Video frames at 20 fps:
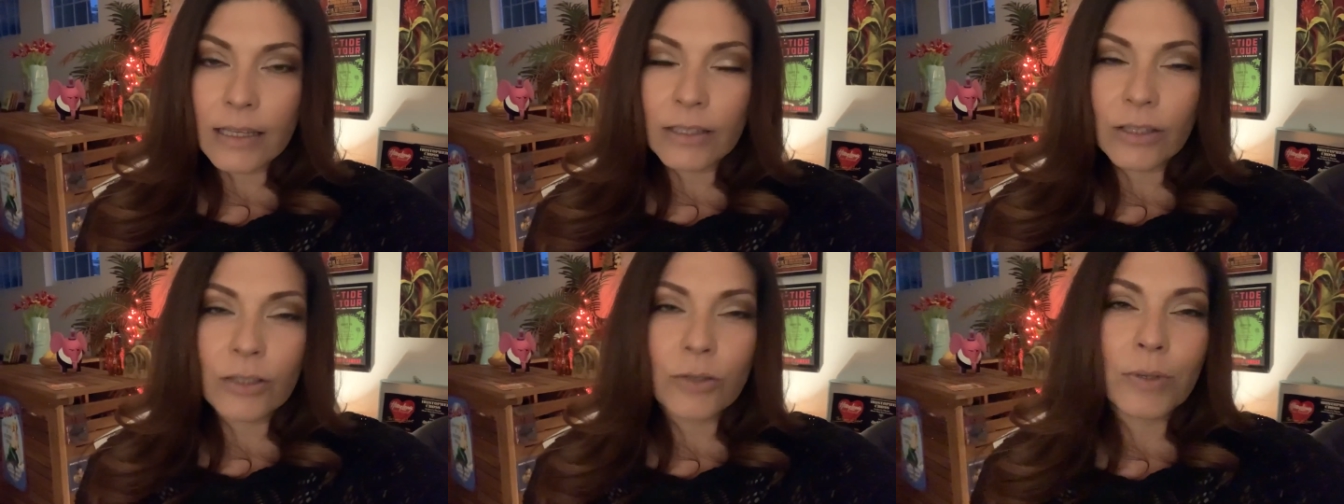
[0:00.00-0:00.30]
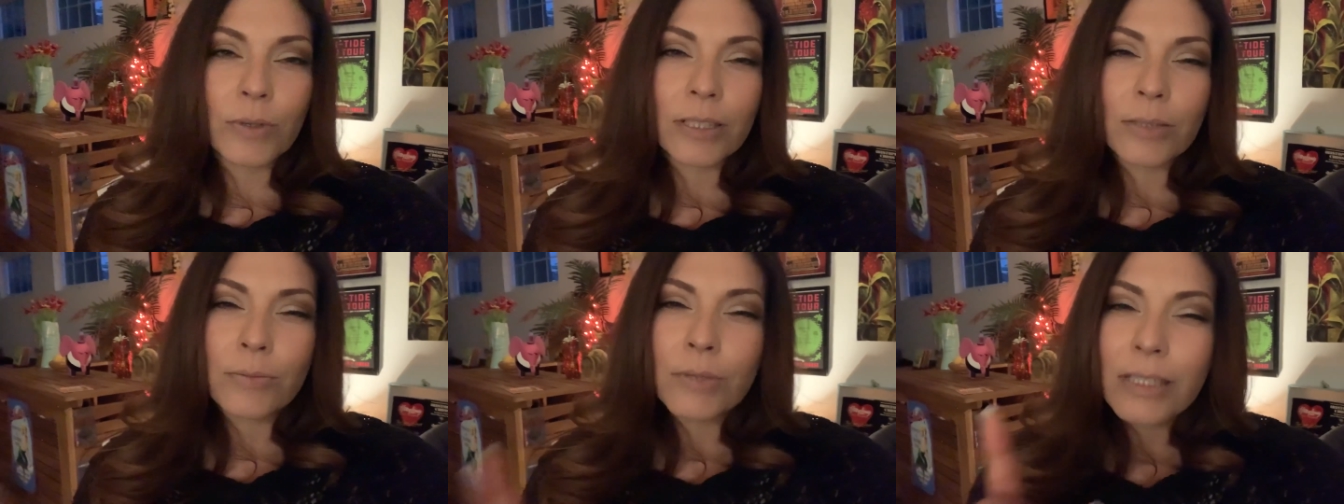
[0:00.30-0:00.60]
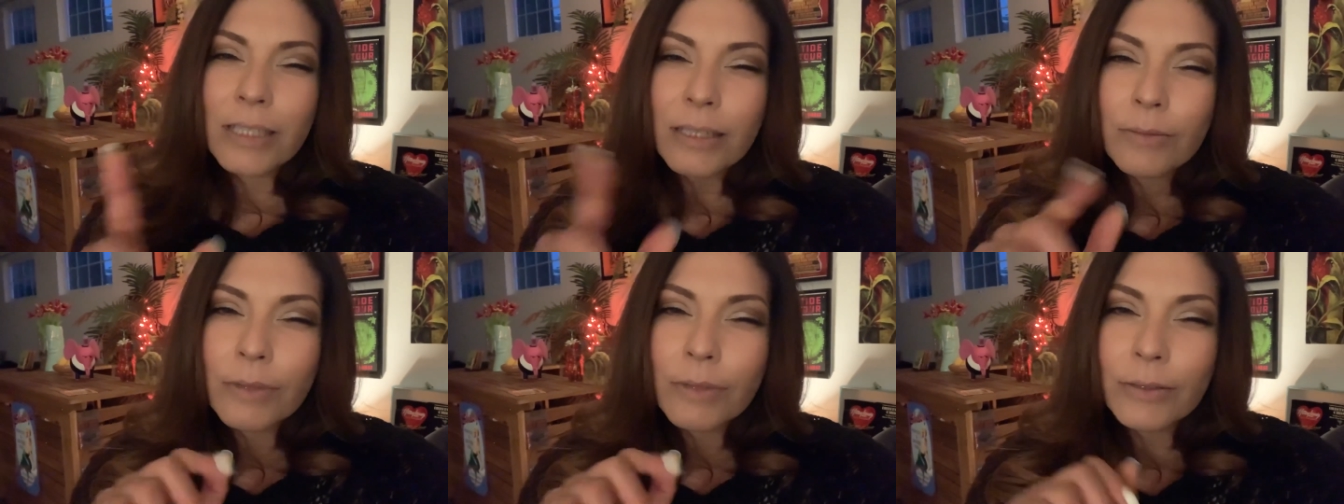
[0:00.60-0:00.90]
You know what? Let me
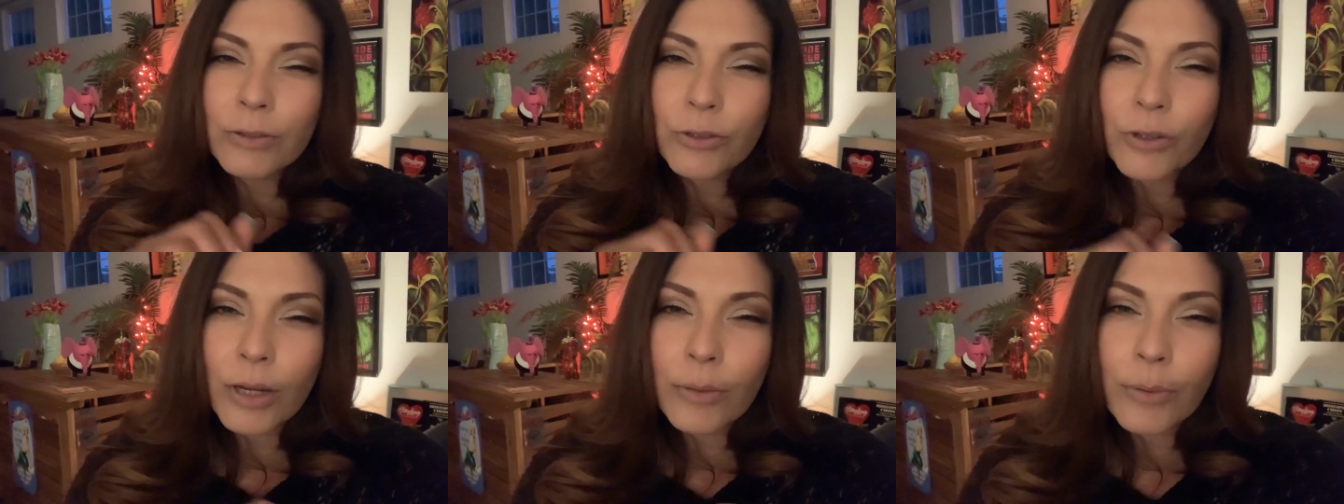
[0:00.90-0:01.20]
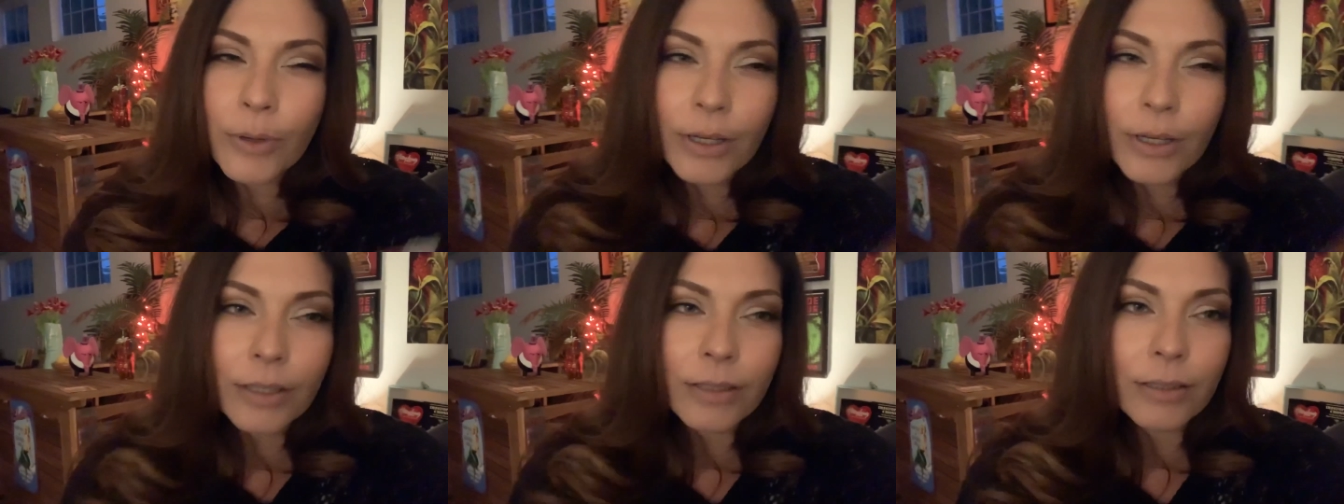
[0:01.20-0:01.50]
get my tripod.